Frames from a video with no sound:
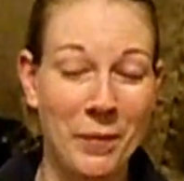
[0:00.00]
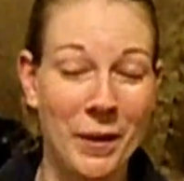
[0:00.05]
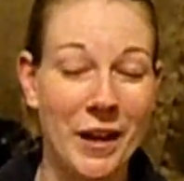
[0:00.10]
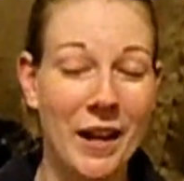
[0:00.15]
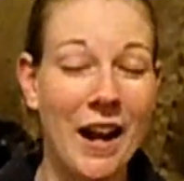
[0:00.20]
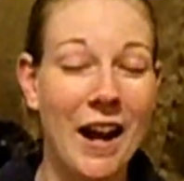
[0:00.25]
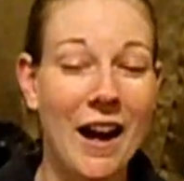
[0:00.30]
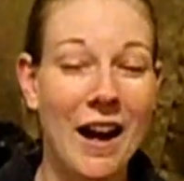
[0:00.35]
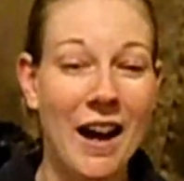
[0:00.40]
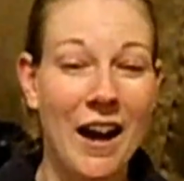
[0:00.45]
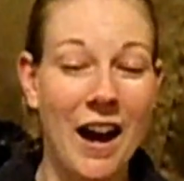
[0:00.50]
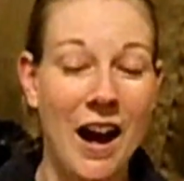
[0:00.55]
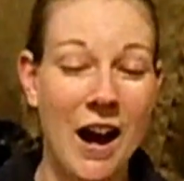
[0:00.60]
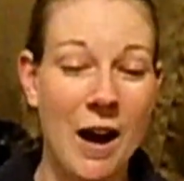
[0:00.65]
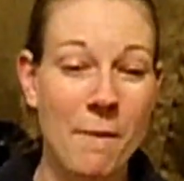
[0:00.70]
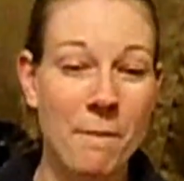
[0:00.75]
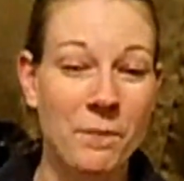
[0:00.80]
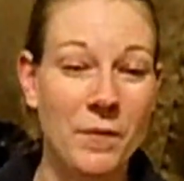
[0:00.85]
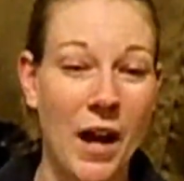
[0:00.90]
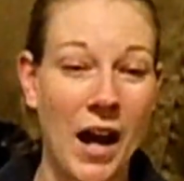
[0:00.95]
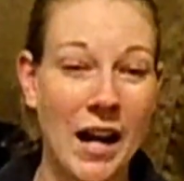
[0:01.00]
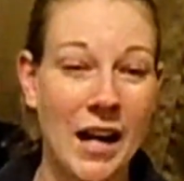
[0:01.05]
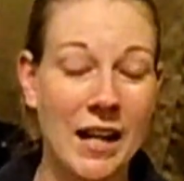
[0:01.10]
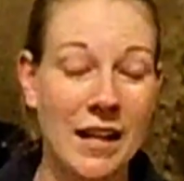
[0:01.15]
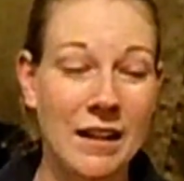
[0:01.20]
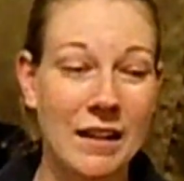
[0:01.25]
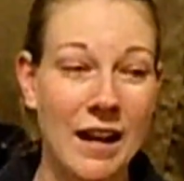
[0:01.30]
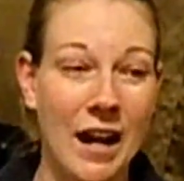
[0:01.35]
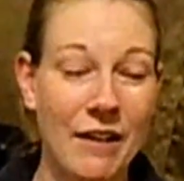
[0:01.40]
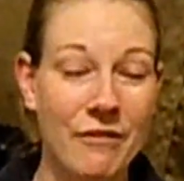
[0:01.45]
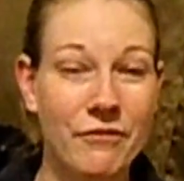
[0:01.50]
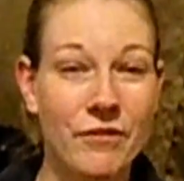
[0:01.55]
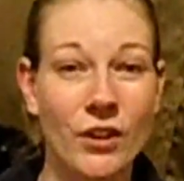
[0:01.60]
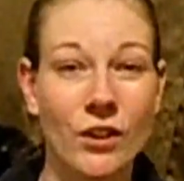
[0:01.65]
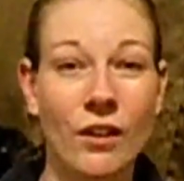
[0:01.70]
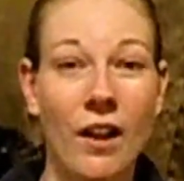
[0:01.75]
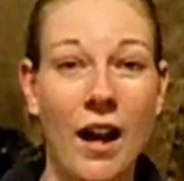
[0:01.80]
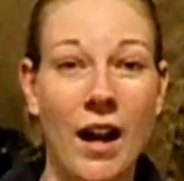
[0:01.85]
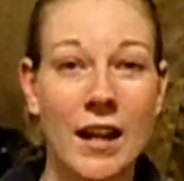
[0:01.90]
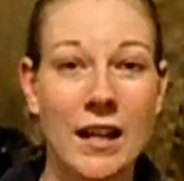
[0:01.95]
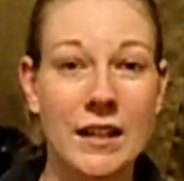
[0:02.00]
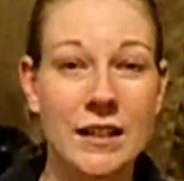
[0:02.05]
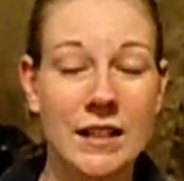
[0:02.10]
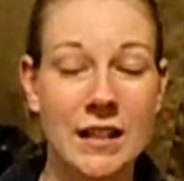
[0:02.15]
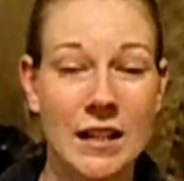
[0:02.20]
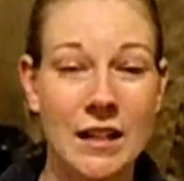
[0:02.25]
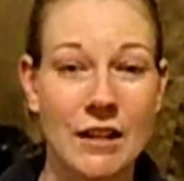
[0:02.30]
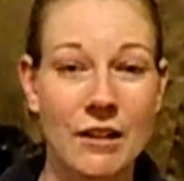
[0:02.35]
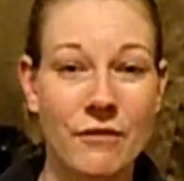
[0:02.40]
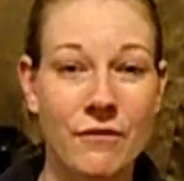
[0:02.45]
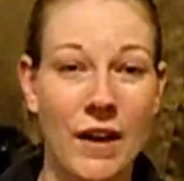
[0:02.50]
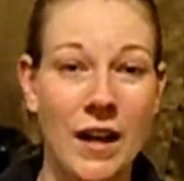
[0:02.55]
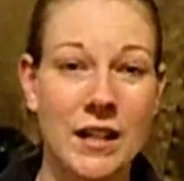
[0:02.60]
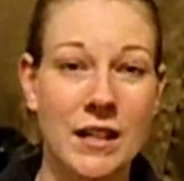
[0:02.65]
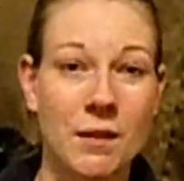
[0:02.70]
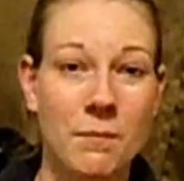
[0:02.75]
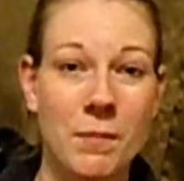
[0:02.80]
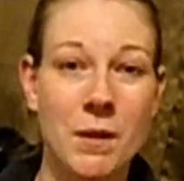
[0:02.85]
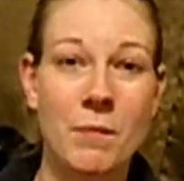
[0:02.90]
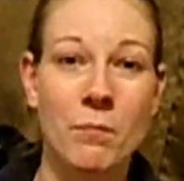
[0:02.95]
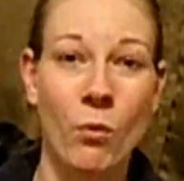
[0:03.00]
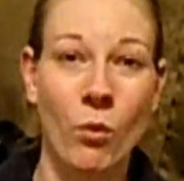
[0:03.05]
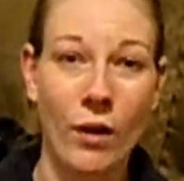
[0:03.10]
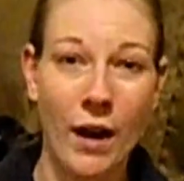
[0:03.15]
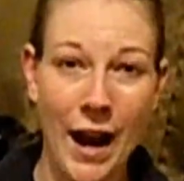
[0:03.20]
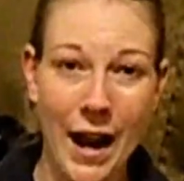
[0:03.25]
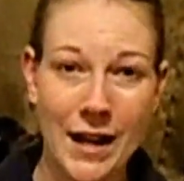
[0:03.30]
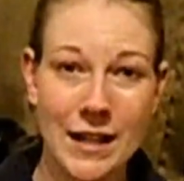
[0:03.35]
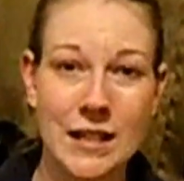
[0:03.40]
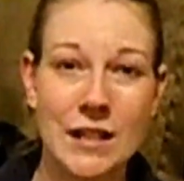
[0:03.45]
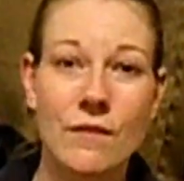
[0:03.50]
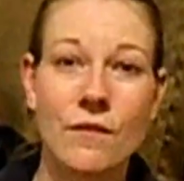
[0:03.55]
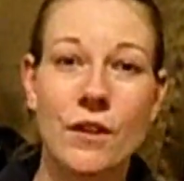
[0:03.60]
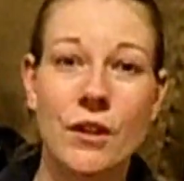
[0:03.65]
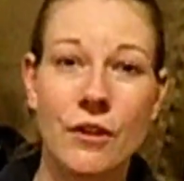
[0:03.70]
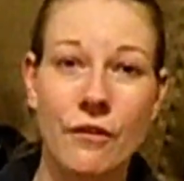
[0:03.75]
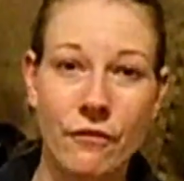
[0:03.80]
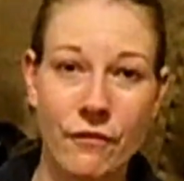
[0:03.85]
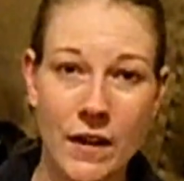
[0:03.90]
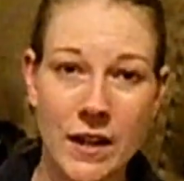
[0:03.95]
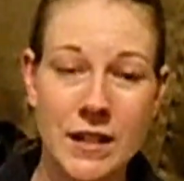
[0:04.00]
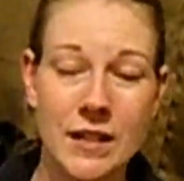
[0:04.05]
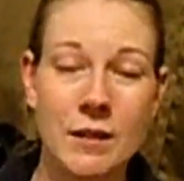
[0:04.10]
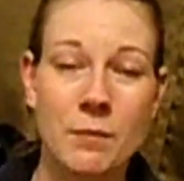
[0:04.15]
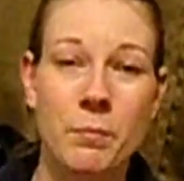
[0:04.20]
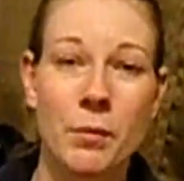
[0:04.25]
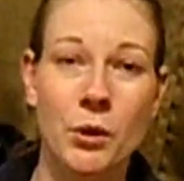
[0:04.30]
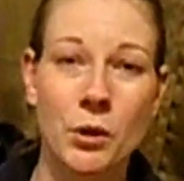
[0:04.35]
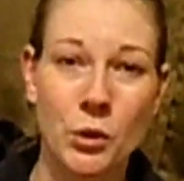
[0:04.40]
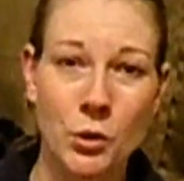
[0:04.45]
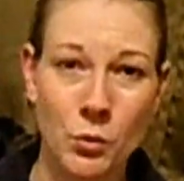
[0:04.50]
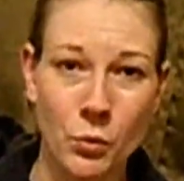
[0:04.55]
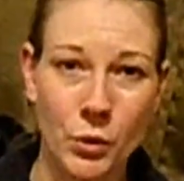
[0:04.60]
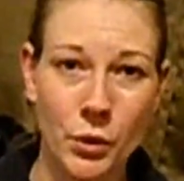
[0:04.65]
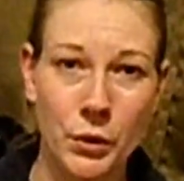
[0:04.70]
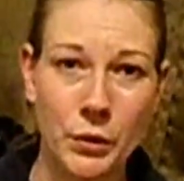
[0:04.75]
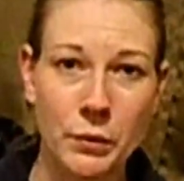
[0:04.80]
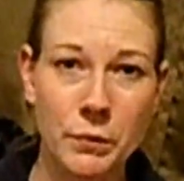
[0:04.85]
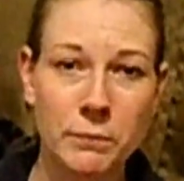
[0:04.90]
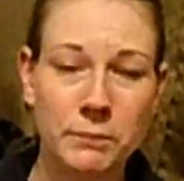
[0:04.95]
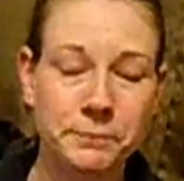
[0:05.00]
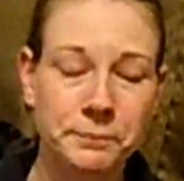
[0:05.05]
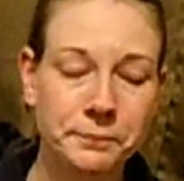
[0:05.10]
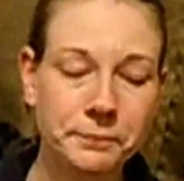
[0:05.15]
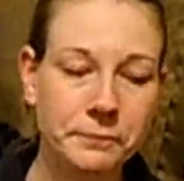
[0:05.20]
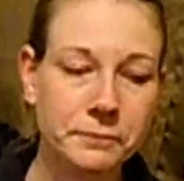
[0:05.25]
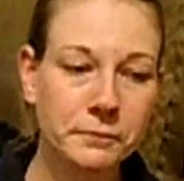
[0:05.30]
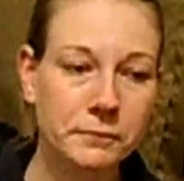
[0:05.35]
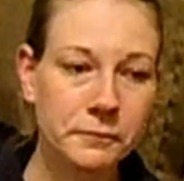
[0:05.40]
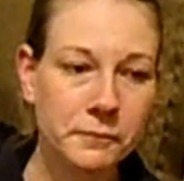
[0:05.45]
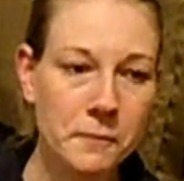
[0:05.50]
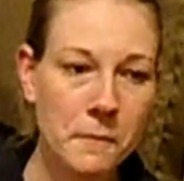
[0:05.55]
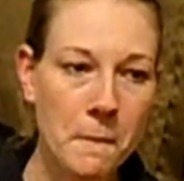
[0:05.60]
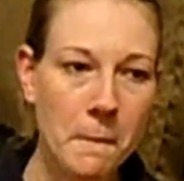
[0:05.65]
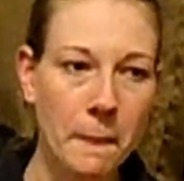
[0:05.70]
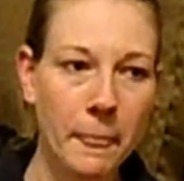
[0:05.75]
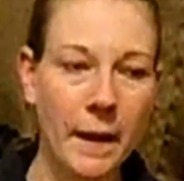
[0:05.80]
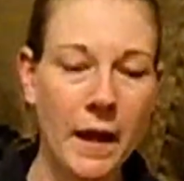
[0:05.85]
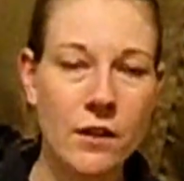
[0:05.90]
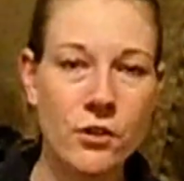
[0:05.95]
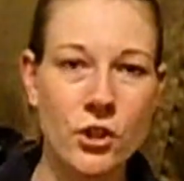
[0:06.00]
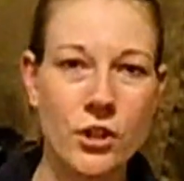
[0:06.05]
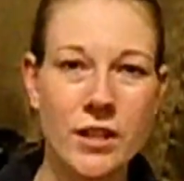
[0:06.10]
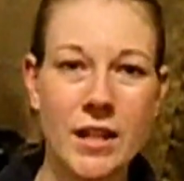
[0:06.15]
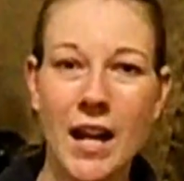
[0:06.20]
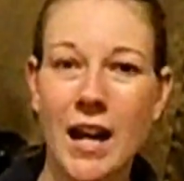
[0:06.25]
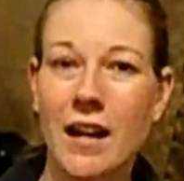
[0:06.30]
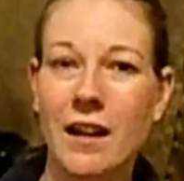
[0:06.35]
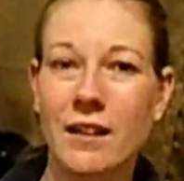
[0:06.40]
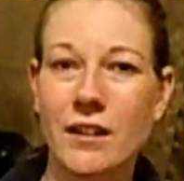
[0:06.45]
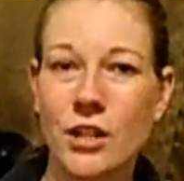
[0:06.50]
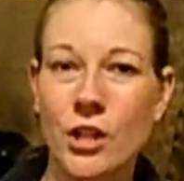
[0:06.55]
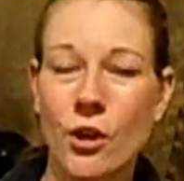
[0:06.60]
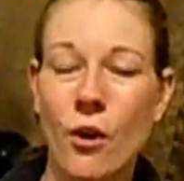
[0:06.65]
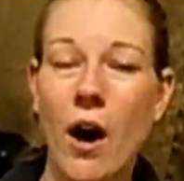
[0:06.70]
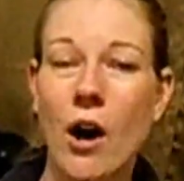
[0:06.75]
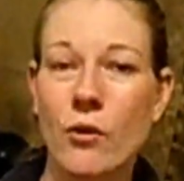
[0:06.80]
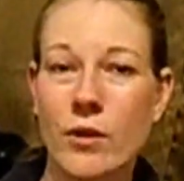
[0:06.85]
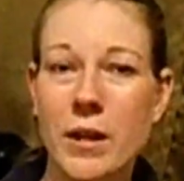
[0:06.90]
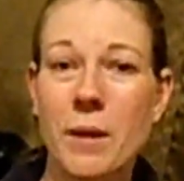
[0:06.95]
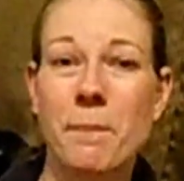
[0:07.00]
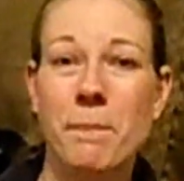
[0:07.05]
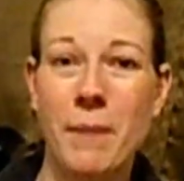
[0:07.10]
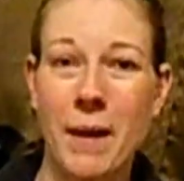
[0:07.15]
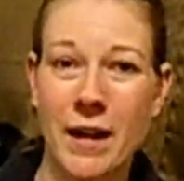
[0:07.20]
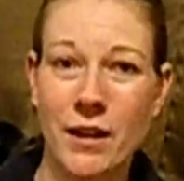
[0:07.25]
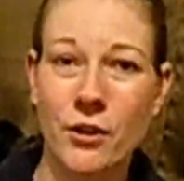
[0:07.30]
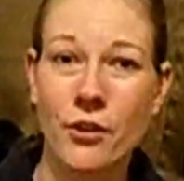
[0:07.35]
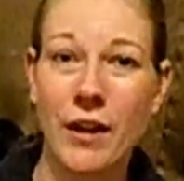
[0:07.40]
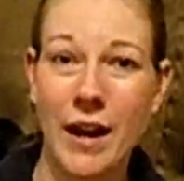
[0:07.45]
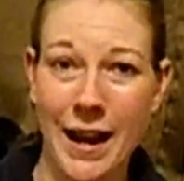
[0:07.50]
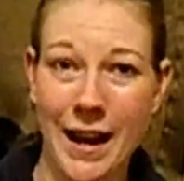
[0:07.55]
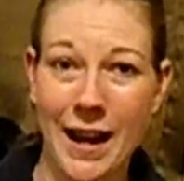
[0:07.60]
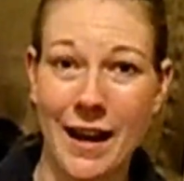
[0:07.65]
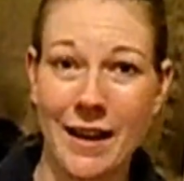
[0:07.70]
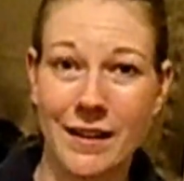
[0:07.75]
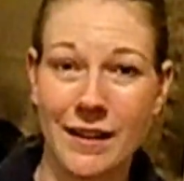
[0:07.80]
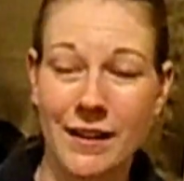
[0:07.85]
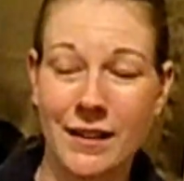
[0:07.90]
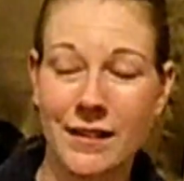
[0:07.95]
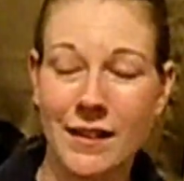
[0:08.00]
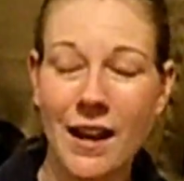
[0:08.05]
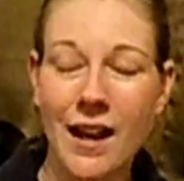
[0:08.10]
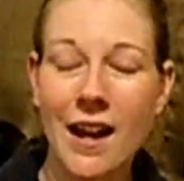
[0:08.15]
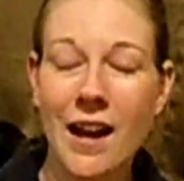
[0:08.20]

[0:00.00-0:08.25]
but I feel like if I can be more active in the Facebook group and just, you know, I'll get better at it.